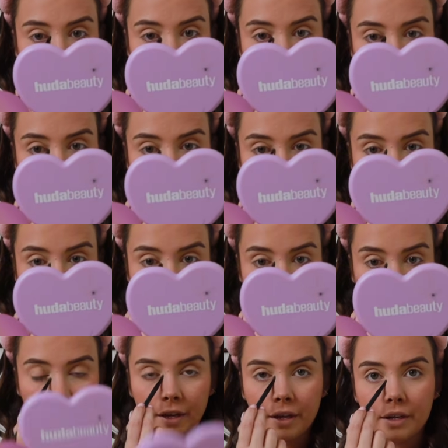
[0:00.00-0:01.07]
I feel like
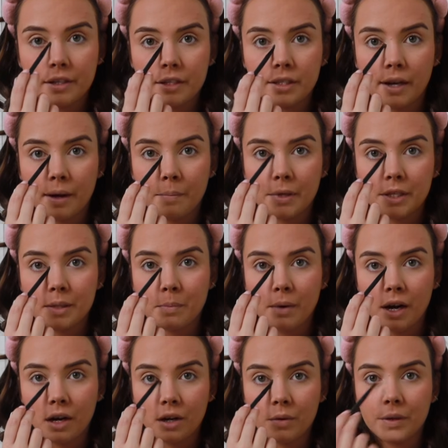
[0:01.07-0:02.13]
putting some
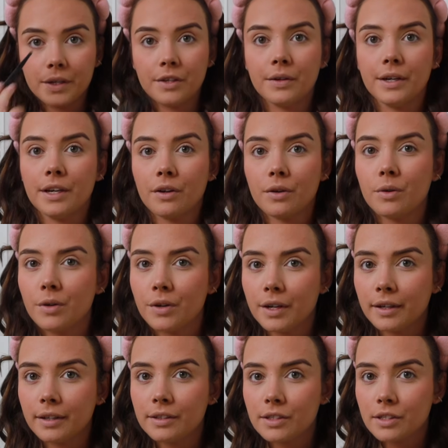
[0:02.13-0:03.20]
sparkle in your inner
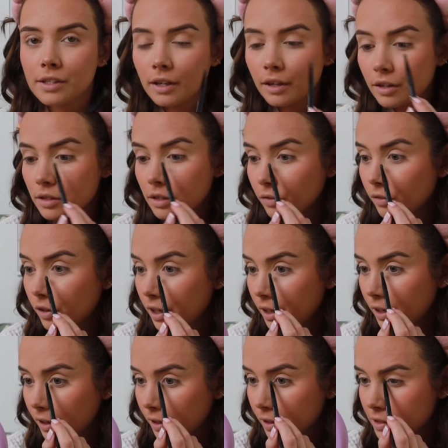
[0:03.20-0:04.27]
corner just looks
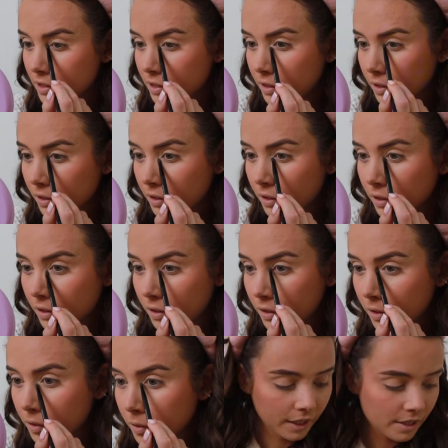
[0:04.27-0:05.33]
really nice.
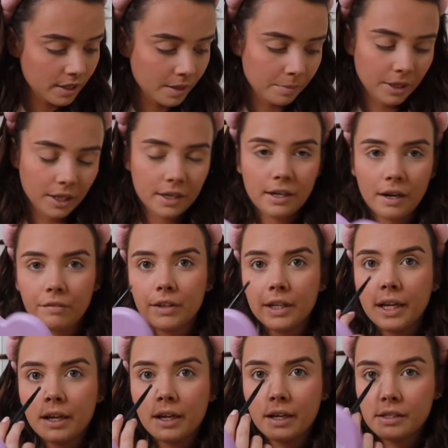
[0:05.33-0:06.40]
And Sabrina
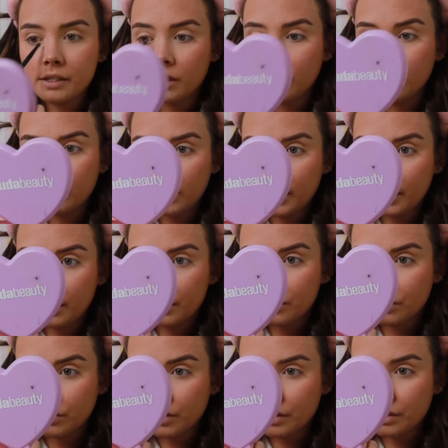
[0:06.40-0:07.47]
definitely has a lot of
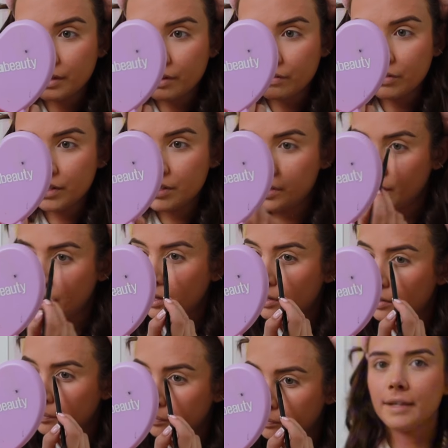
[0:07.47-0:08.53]
highlighter on in that photo.
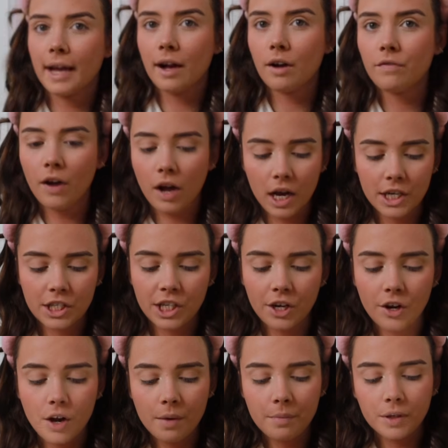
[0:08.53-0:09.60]
Now for eyeshadow,
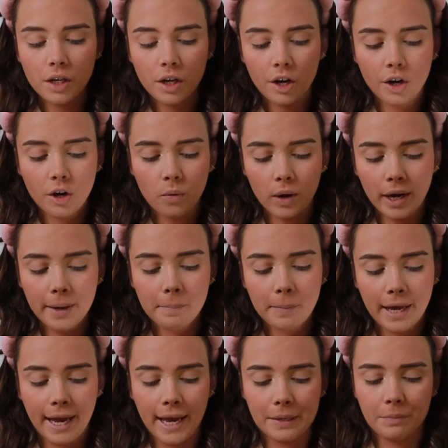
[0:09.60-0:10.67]
I'm going to go quite
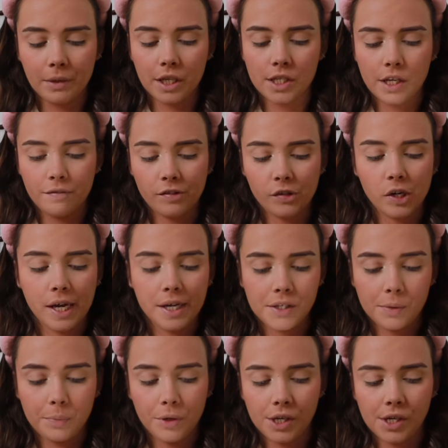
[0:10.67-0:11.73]
plain because I feel like
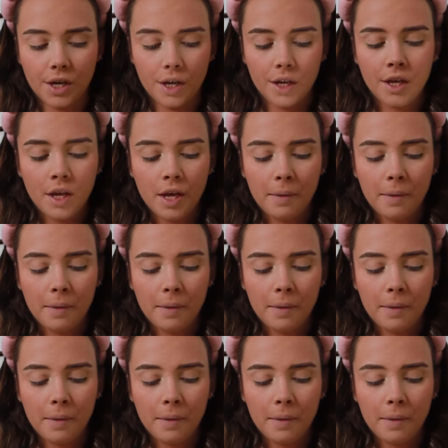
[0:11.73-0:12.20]
Sabrina